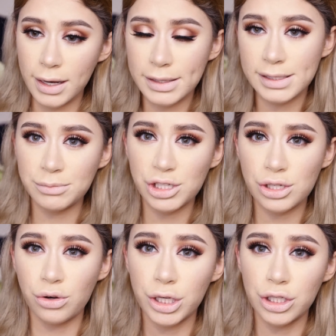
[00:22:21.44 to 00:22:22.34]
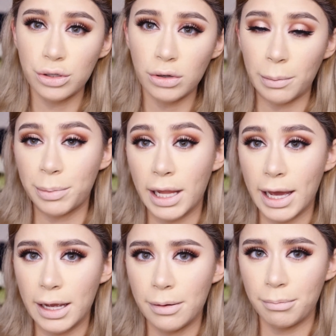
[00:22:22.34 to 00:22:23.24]
Next, I'm just going to
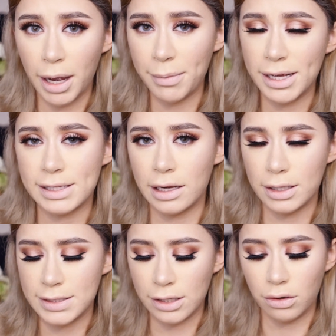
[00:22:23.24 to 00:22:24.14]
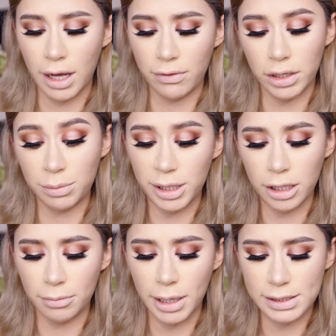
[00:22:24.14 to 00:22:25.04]
apply my mascara because I don't have any
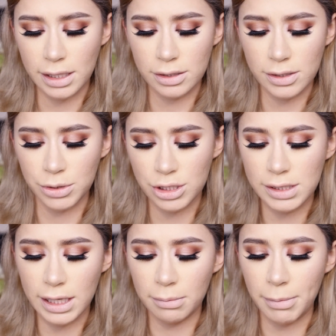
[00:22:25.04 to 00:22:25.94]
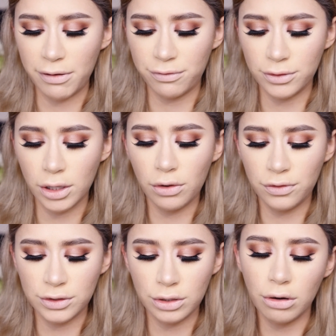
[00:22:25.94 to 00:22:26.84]
PR mascara. So I'm just taking my
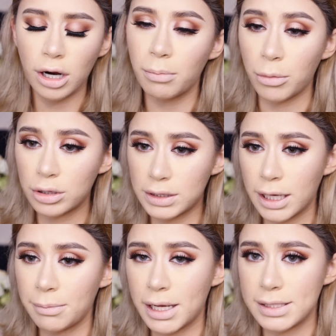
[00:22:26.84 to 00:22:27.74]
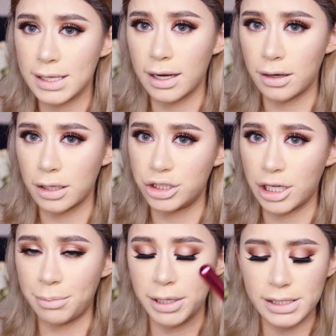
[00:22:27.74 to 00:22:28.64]
Flow Fleur Motte Mascara,
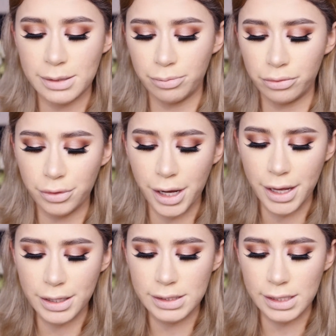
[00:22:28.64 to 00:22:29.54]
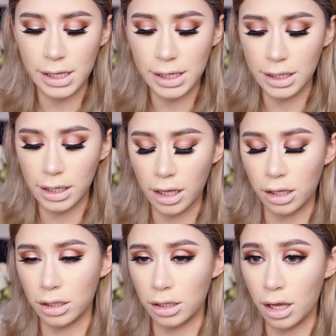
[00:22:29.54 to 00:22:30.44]
Japanese brand, in
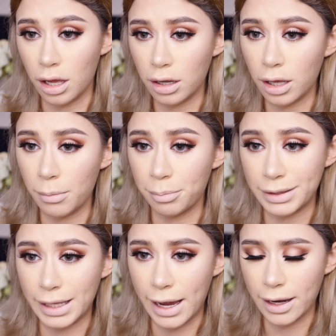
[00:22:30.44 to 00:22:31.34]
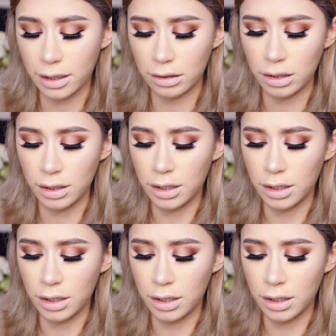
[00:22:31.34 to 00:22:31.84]
long black.